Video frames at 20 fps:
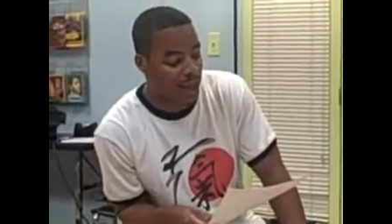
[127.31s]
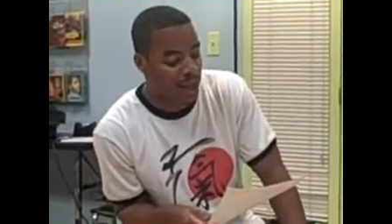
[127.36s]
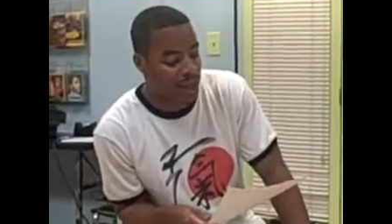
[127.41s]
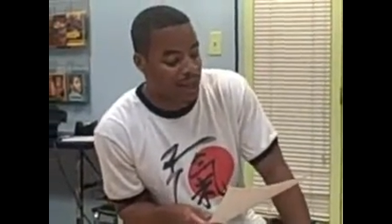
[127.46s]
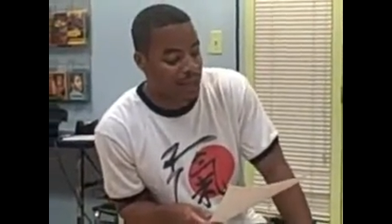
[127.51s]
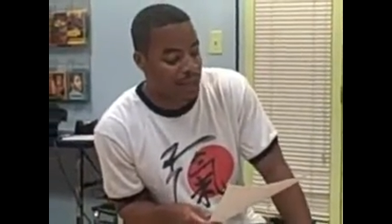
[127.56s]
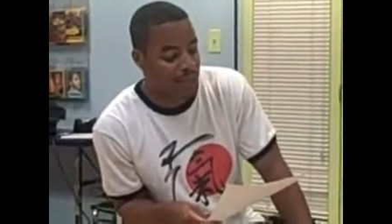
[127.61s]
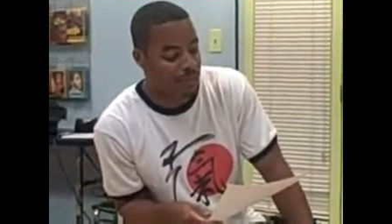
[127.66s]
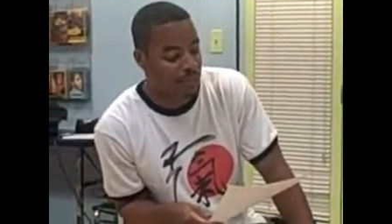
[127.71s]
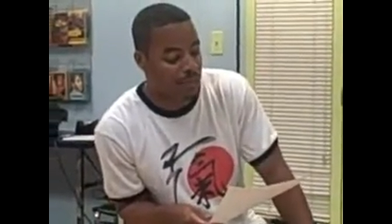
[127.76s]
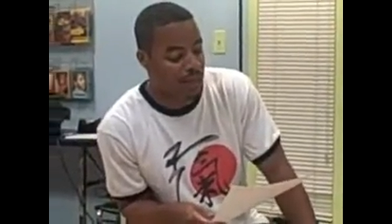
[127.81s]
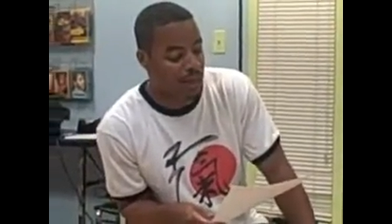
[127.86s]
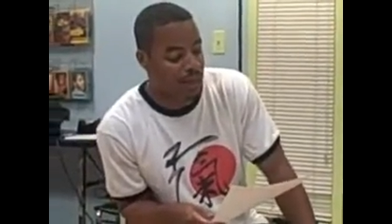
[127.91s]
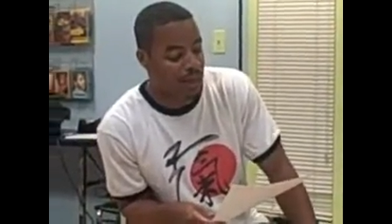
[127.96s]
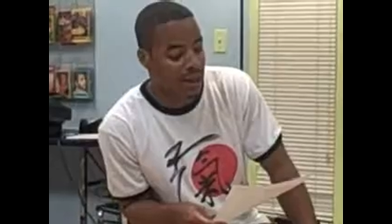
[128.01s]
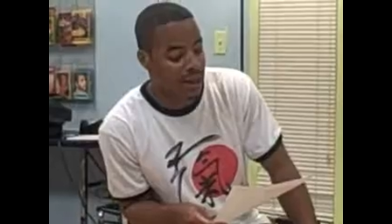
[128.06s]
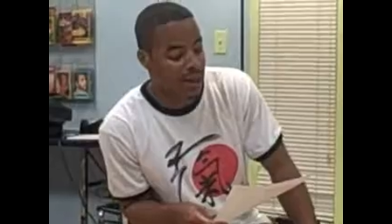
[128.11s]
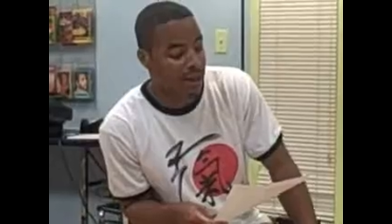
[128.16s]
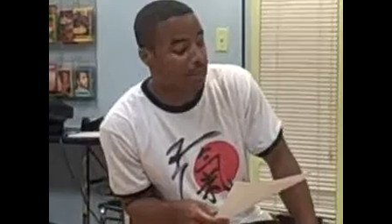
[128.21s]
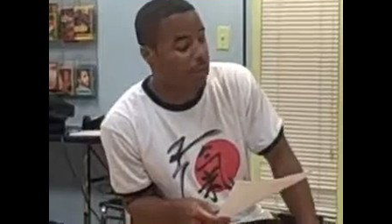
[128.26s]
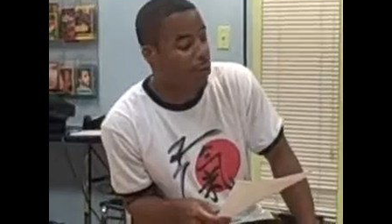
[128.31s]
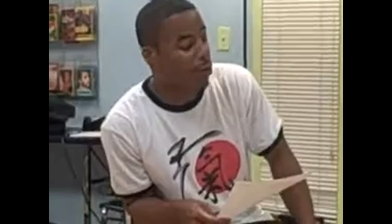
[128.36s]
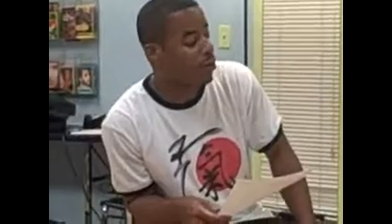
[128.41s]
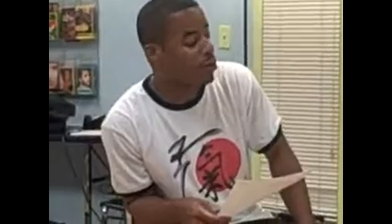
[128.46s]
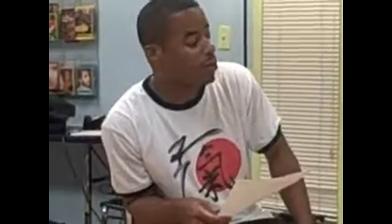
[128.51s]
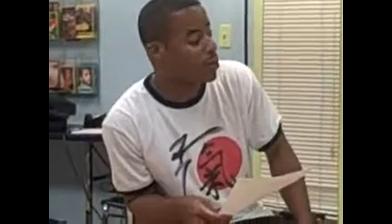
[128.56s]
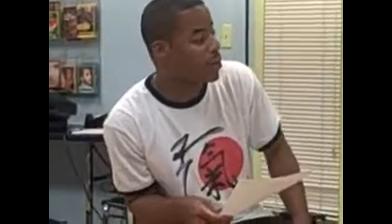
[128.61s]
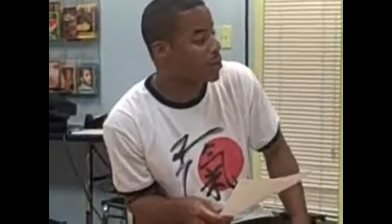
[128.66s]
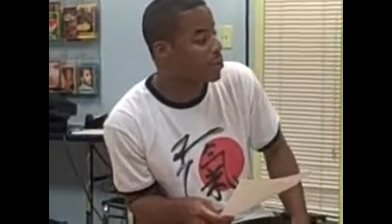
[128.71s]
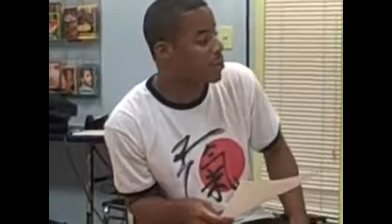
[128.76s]
spinning, and
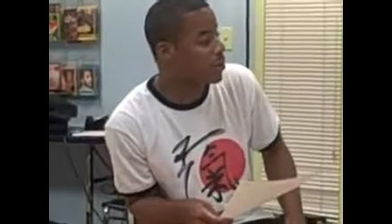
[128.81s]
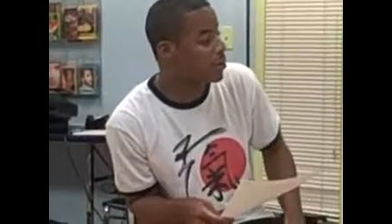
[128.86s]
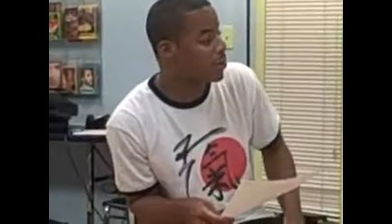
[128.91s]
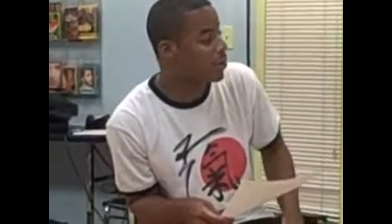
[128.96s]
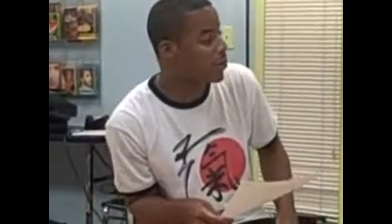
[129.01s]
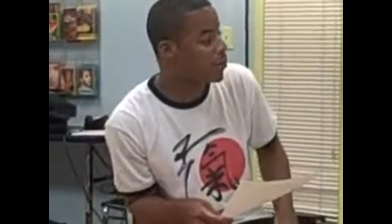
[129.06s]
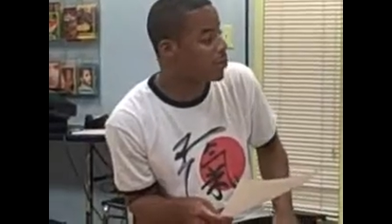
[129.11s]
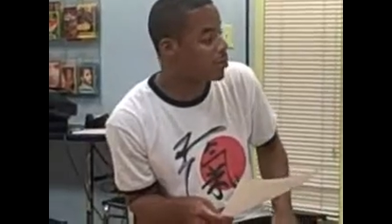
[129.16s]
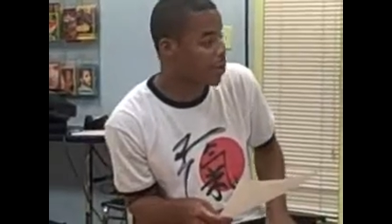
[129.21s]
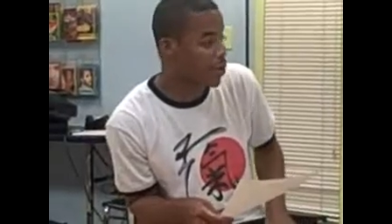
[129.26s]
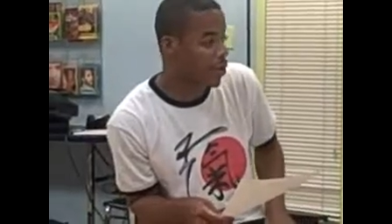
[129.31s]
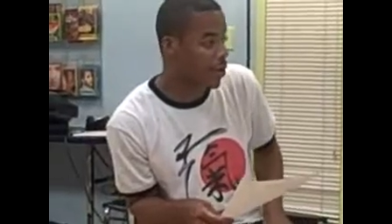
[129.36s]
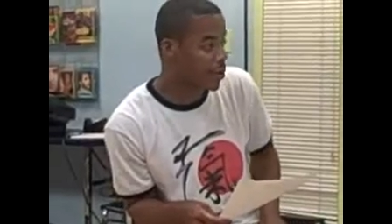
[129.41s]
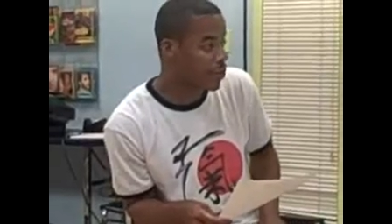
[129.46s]
posing to the music.